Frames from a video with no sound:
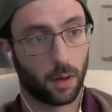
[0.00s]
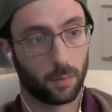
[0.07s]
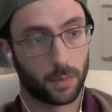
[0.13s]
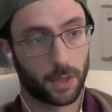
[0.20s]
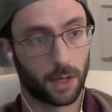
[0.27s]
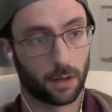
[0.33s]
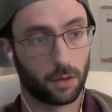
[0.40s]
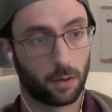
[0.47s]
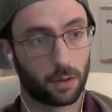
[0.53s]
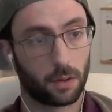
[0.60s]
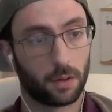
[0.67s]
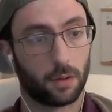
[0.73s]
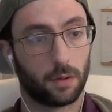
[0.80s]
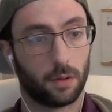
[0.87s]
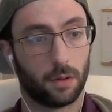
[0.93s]
Take a look.
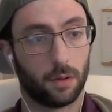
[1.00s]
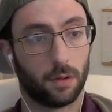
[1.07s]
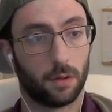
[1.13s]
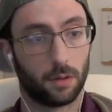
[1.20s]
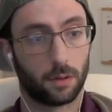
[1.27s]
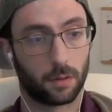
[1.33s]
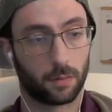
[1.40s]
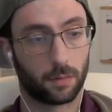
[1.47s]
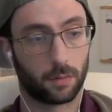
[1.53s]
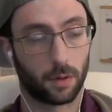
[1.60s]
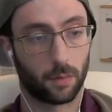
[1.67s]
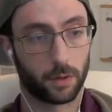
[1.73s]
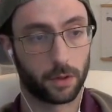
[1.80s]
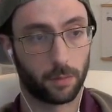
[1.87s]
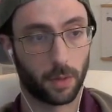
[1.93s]
Look
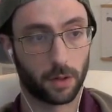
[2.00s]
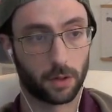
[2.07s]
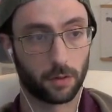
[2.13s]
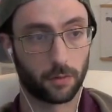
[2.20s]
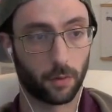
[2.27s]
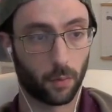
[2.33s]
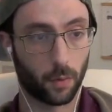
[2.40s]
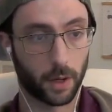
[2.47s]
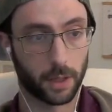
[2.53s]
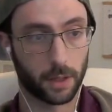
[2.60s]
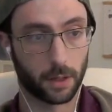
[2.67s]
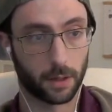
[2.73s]
what you might do for white here.